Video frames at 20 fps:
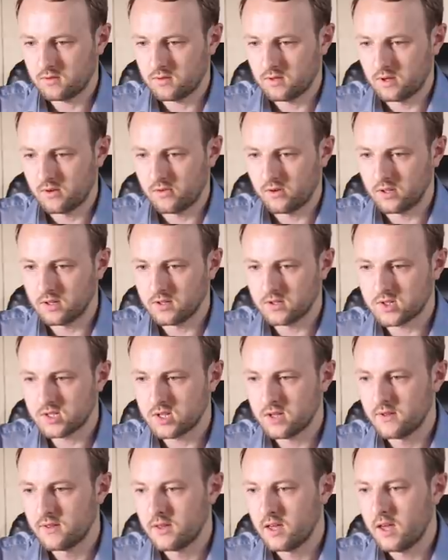There it
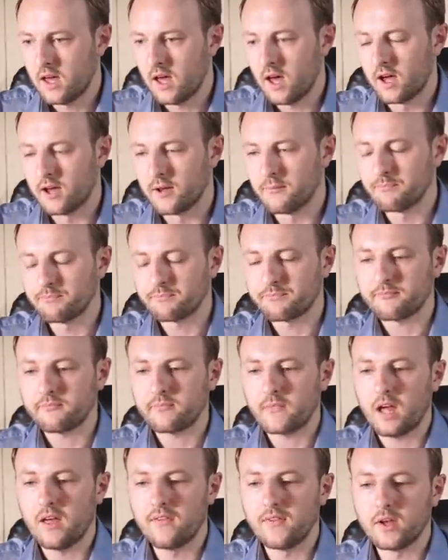is. And
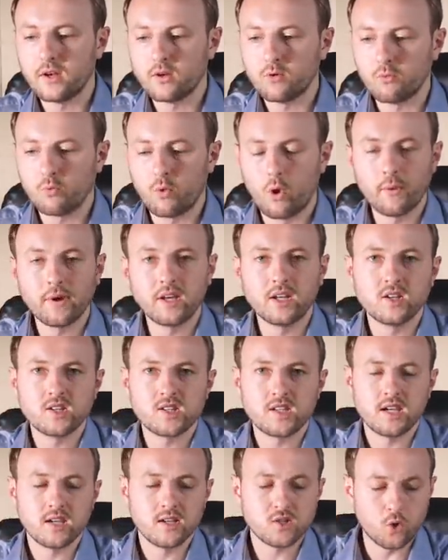then what we're going to
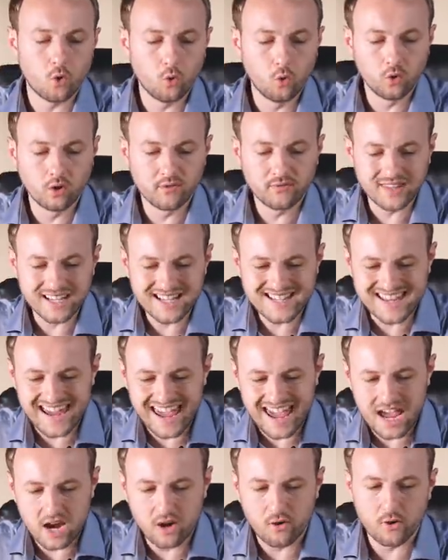see is all of this
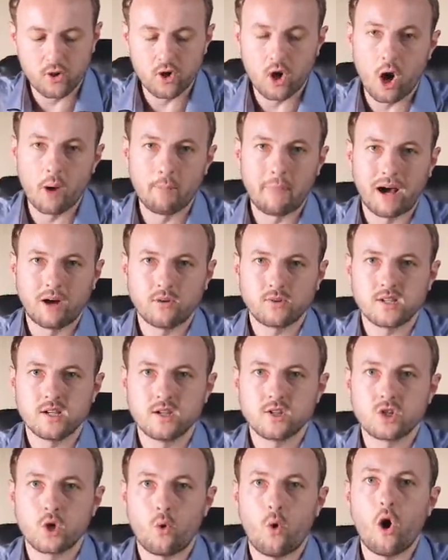area about
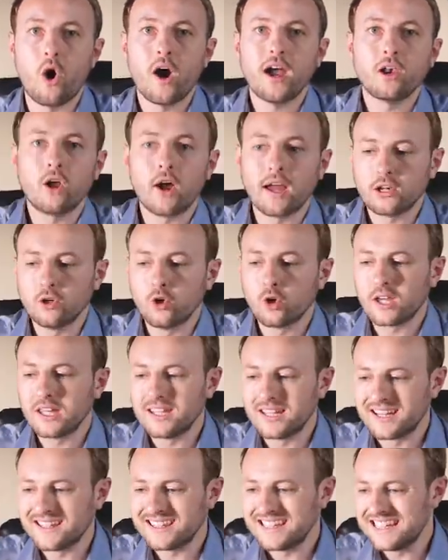it. So I like
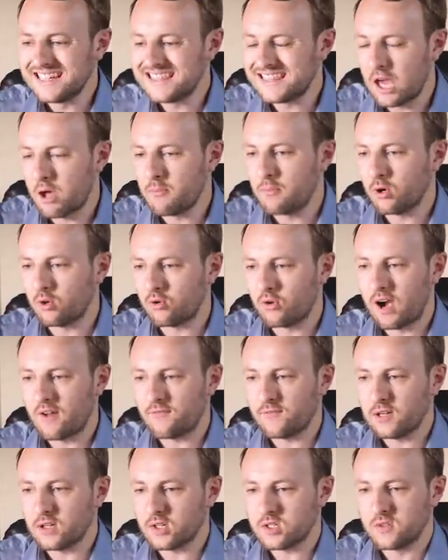looking at the
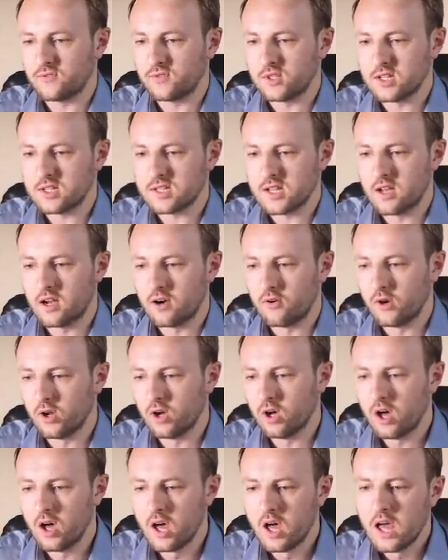demographics of this
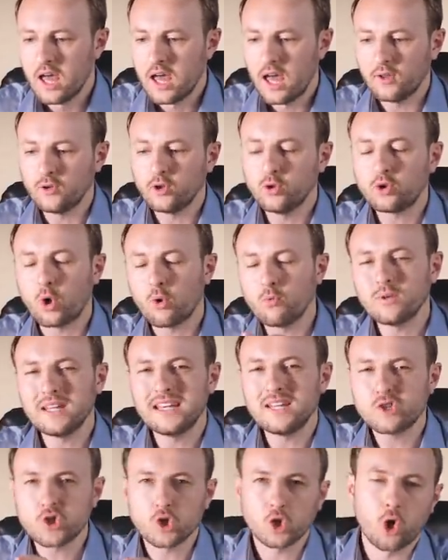area, and you don't
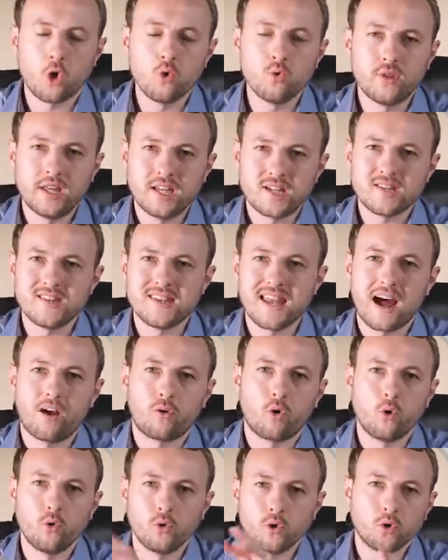need to go this
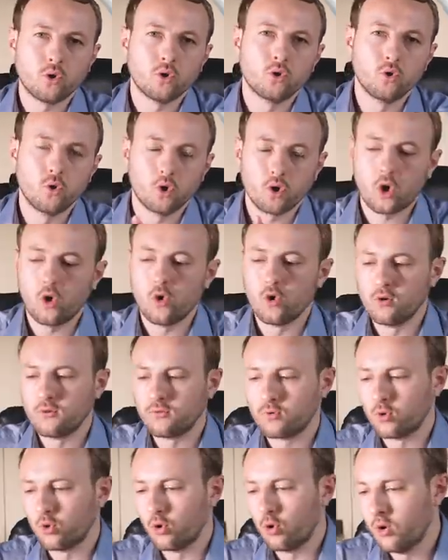narrow. You can look
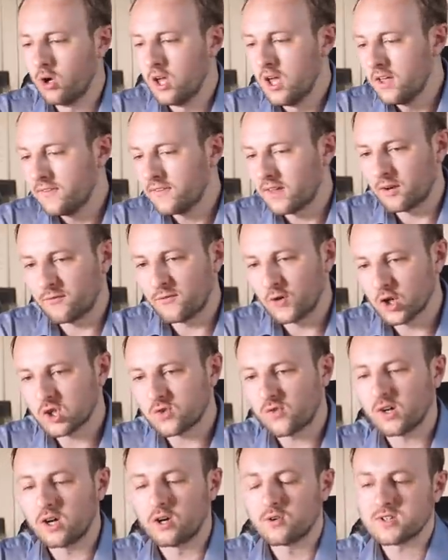overall. Now, the
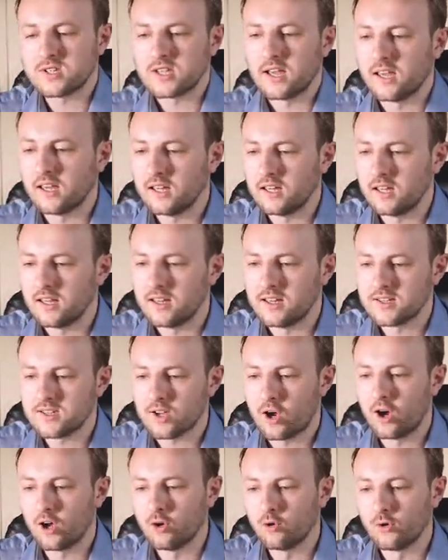first thing I'll say
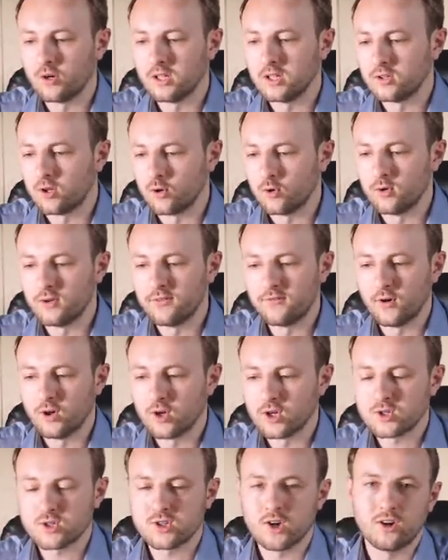is I already know the
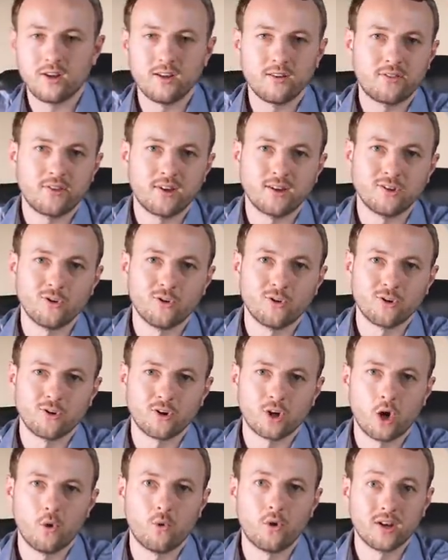first thing you're going
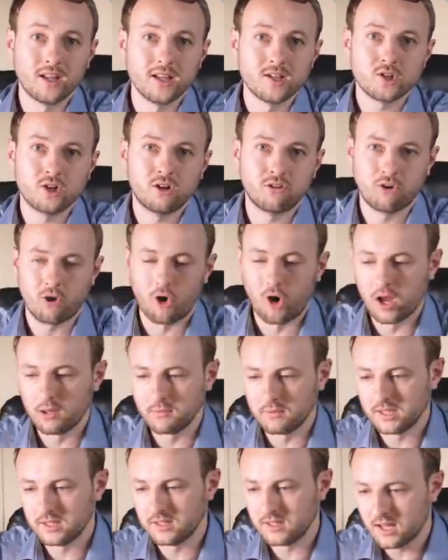to go on is
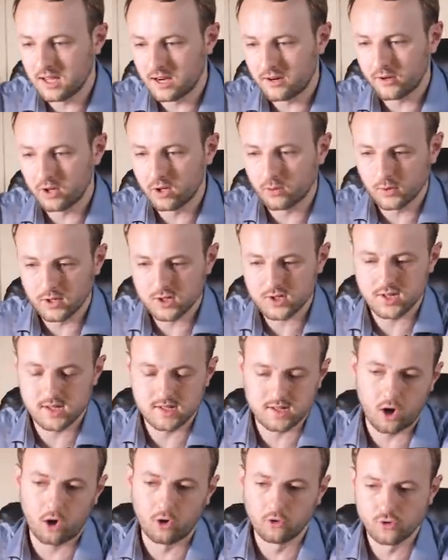crime in the area, which
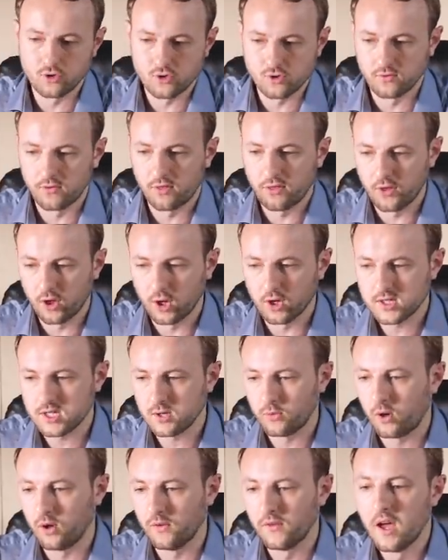there's
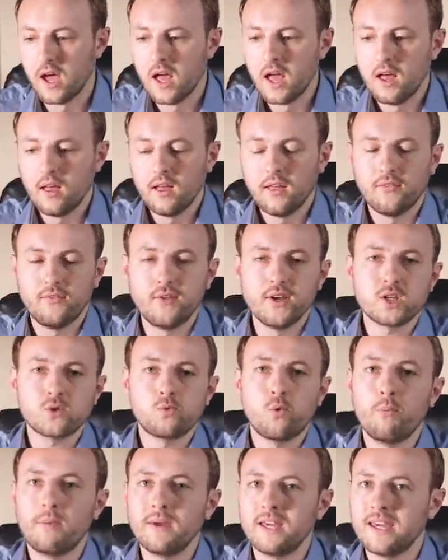131. This
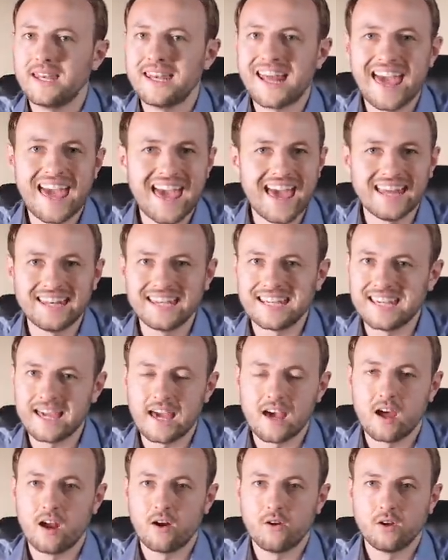will be in
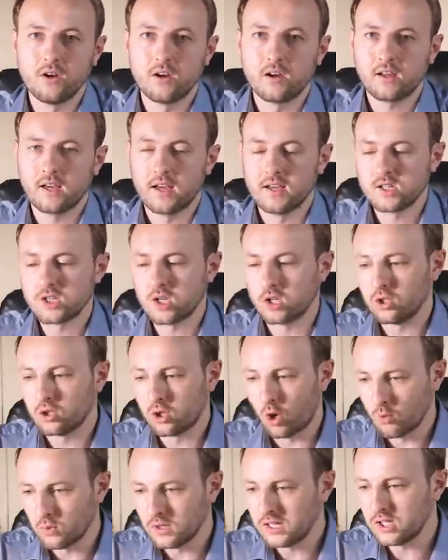any area. Okay, so you
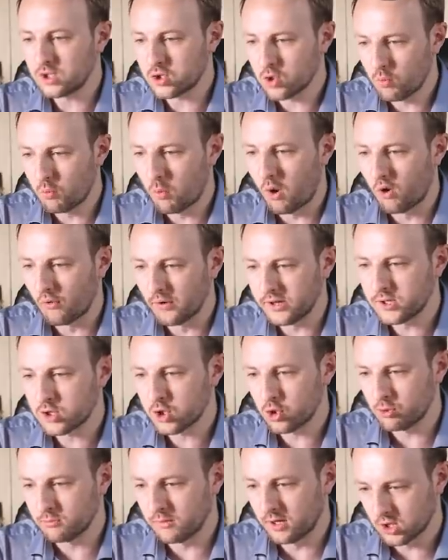don't need to worry
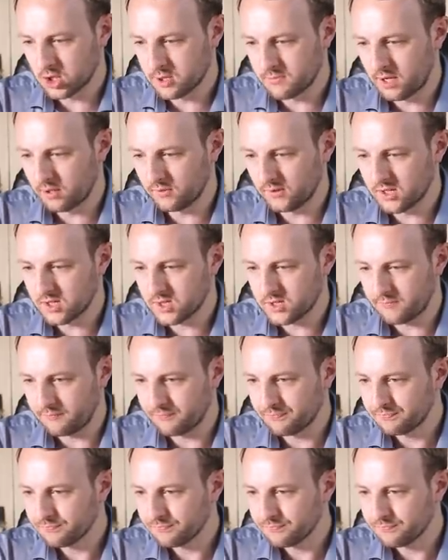too much about this.